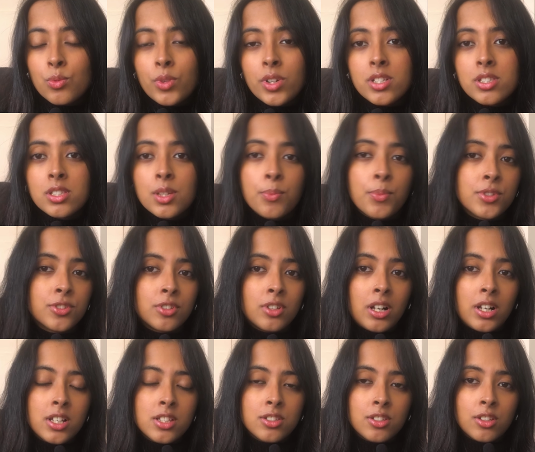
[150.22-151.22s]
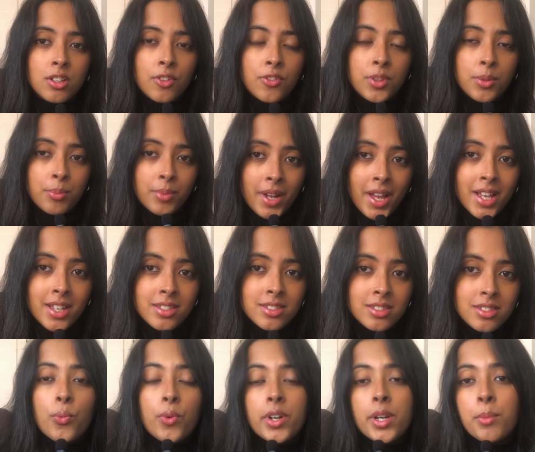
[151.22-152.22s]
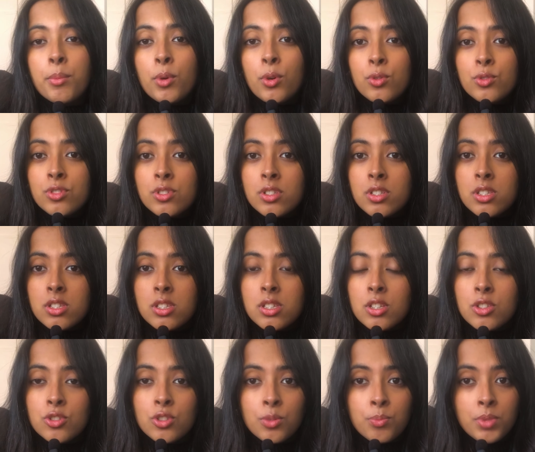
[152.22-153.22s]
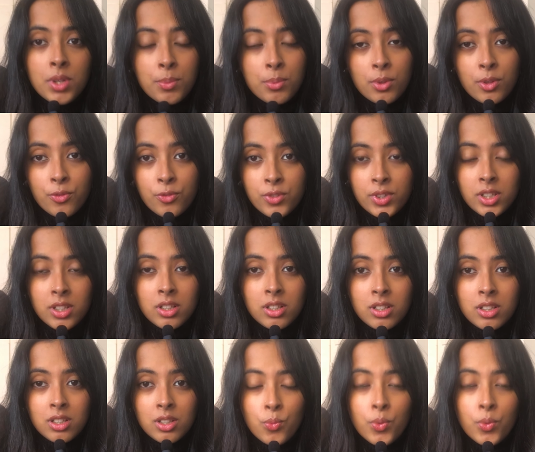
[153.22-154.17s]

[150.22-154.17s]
What is the personality of the brand? What emotions should people feel?